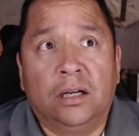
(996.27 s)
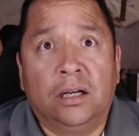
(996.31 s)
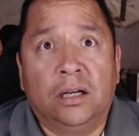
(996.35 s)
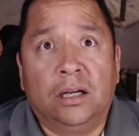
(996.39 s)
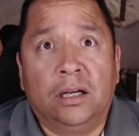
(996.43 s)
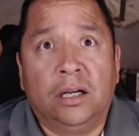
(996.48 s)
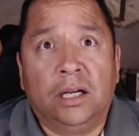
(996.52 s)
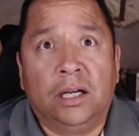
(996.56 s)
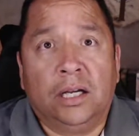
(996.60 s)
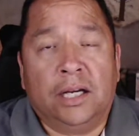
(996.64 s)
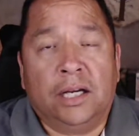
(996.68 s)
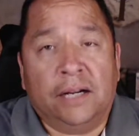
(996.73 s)

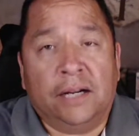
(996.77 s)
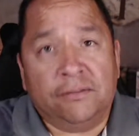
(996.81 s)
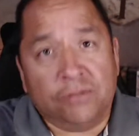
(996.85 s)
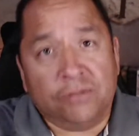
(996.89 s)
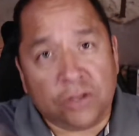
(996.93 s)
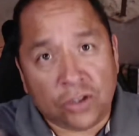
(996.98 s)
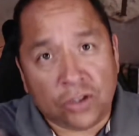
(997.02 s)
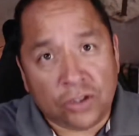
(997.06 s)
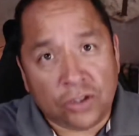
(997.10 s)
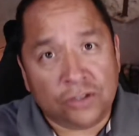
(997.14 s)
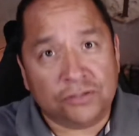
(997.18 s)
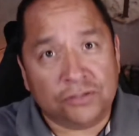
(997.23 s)
and I've
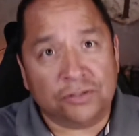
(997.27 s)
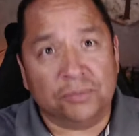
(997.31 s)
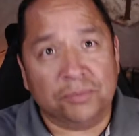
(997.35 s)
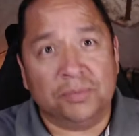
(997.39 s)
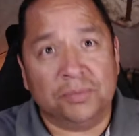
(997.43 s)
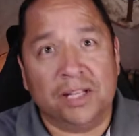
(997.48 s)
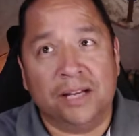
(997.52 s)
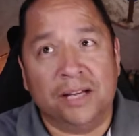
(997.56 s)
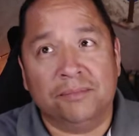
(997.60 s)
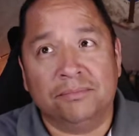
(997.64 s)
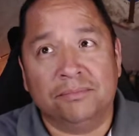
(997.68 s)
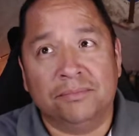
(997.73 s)
learned from
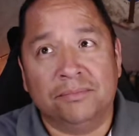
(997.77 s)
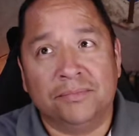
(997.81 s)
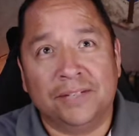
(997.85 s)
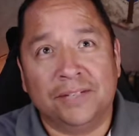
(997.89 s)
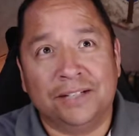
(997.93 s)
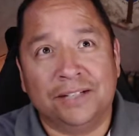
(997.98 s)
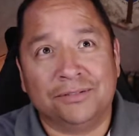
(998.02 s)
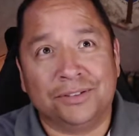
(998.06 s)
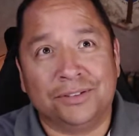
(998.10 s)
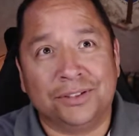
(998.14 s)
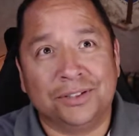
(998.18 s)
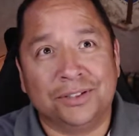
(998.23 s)
them.
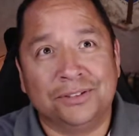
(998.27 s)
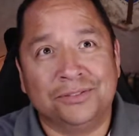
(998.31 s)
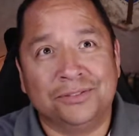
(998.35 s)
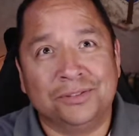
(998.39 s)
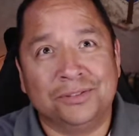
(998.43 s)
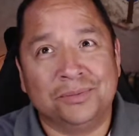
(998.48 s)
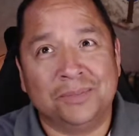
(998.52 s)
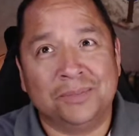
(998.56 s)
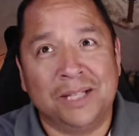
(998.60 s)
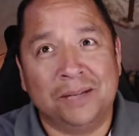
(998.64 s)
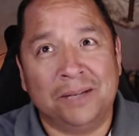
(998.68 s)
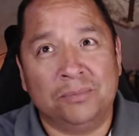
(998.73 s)
I've learned
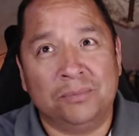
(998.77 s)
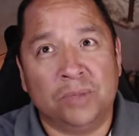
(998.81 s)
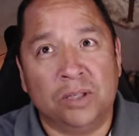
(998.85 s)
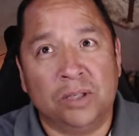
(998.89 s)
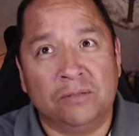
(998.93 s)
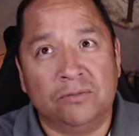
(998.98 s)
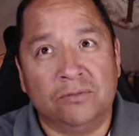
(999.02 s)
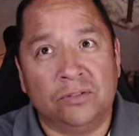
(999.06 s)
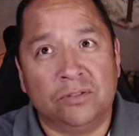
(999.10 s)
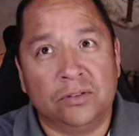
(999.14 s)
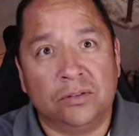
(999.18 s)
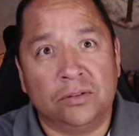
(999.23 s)
from them,
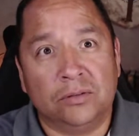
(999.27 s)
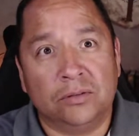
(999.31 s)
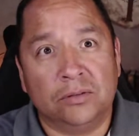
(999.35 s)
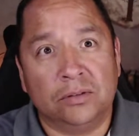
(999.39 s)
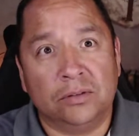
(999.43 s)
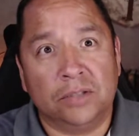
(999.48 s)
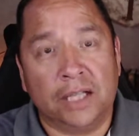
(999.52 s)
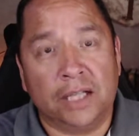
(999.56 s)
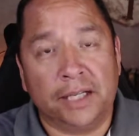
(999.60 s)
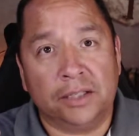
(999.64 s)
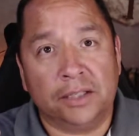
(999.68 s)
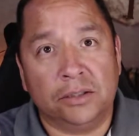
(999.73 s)

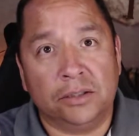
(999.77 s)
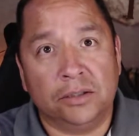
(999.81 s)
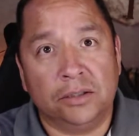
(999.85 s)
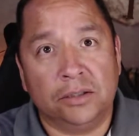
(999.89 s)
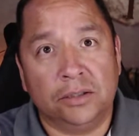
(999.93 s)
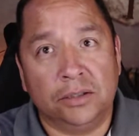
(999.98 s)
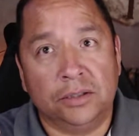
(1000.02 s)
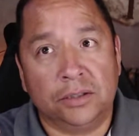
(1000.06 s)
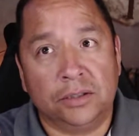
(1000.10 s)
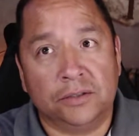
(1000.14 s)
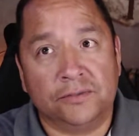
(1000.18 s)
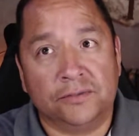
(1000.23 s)
like
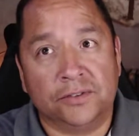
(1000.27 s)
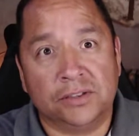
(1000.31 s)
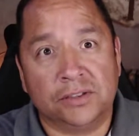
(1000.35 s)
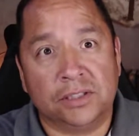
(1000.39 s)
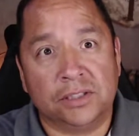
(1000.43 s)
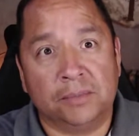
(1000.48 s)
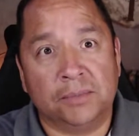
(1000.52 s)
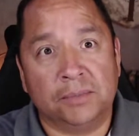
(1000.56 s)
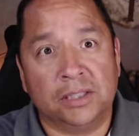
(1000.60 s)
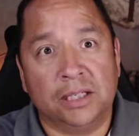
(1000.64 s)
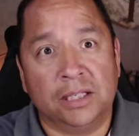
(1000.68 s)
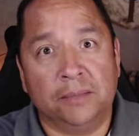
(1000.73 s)
for
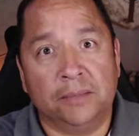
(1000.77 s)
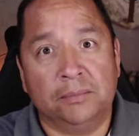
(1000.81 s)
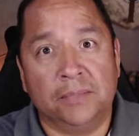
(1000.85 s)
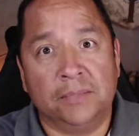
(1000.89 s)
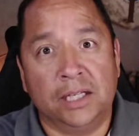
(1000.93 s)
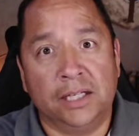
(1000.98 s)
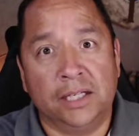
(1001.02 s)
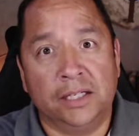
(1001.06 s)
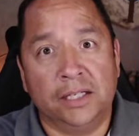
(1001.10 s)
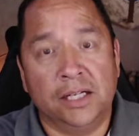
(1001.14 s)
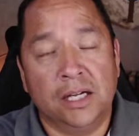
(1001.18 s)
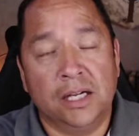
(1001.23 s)
some of them,
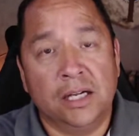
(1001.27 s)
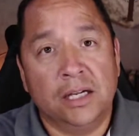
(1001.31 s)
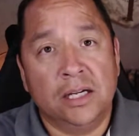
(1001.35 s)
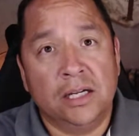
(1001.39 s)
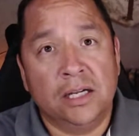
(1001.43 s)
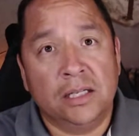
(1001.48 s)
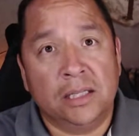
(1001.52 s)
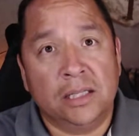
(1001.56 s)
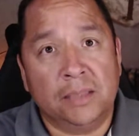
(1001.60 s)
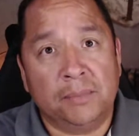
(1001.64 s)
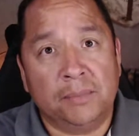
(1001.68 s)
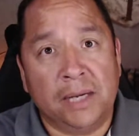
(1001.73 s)

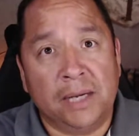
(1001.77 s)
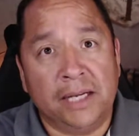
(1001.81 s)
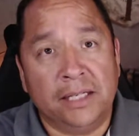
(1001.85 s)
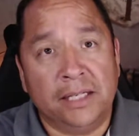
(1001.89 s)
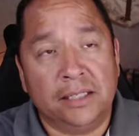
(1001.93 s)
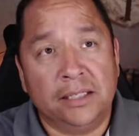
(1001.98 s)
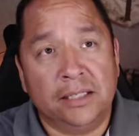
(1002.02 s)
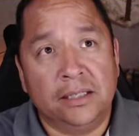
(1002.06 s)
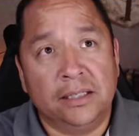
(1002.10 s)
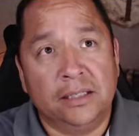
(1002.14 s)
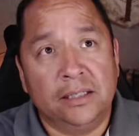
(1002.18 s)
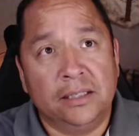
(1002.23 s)
they might
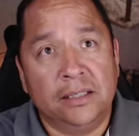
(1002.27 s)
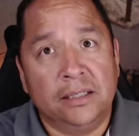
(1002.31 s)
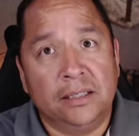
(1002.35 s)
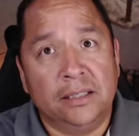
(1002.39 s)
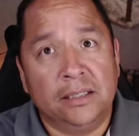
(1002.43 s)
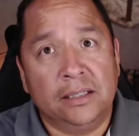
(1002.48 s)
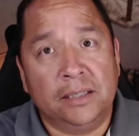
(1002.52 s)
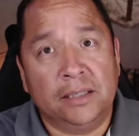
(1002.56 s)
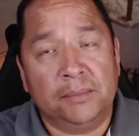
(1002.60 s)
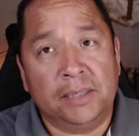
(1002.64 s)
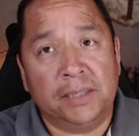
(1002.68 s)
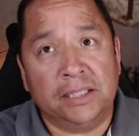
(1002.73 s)

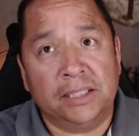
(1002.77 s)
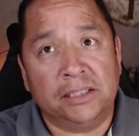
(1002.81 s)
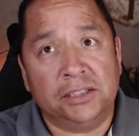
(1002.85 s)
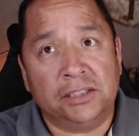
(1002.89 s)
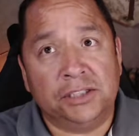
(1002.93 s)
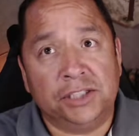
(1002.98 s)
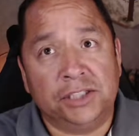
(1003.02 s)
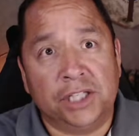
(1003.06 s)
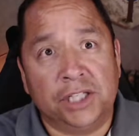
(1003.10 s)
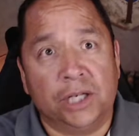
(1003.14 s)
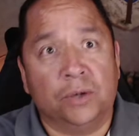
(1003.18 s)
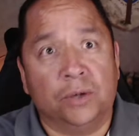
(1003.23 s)
they might
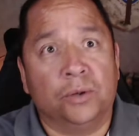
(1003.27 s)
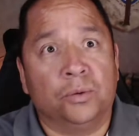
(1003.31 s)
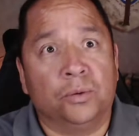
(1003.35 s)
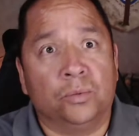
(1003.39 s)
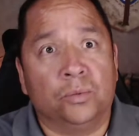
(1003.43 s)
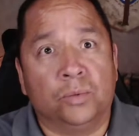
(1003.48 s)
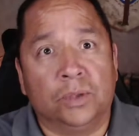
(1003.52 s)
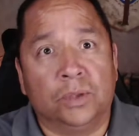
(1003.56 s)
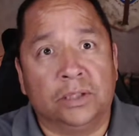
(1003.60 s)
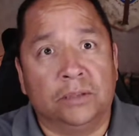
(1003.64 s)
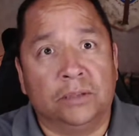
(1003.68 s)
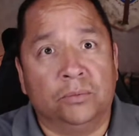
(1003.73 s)
share
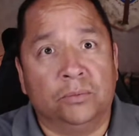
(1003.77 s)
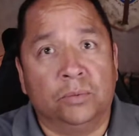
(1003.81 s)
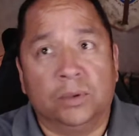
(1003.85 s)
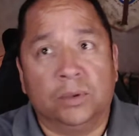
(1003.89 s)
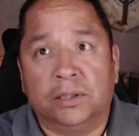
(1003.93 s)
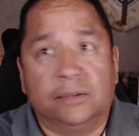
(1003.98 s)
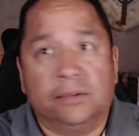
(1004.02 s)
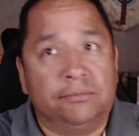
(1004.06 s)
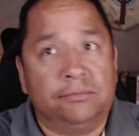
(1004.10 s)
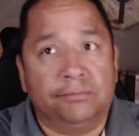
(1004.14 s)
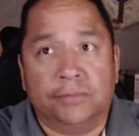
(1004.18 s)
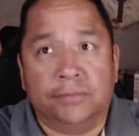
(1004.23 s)

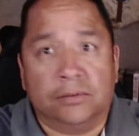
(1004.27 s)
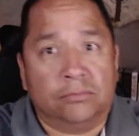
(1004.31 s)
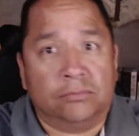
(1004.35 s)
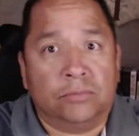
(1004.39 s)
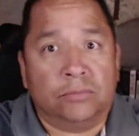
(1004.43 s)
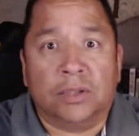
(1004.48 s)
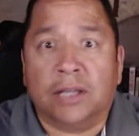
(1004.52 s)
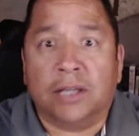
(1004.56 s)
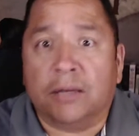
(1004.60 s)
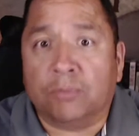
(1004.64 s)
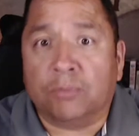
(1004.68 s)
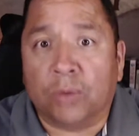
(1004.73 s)

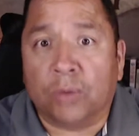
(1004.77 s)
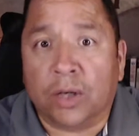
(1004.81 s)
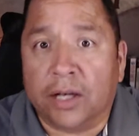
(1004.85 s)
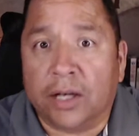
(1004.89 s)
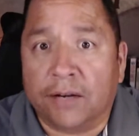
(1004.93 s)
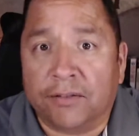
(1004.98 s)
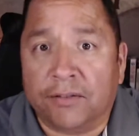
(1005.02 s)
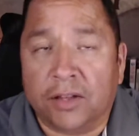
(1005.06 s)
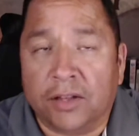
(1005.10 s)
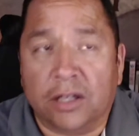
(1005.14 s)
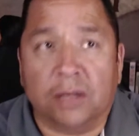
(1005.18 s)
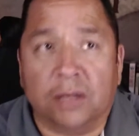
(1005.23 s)

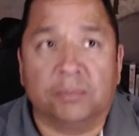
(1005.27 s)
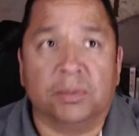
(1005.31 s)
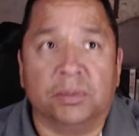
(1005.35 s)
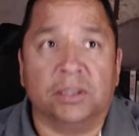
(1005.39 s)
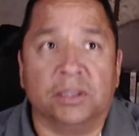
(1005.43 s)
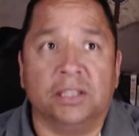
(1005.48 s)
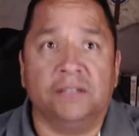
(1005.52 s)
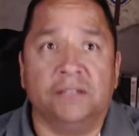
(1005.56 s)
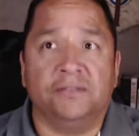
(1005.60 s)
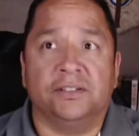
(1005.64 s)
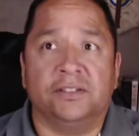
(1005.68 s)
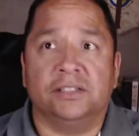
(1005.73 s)
whatever their
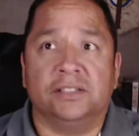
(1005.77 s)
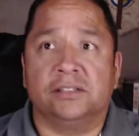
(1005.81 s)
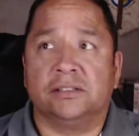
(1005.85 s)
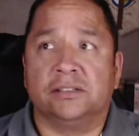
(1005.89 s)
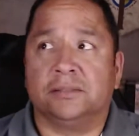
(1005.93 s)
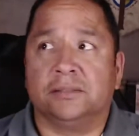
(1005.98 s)
belief is.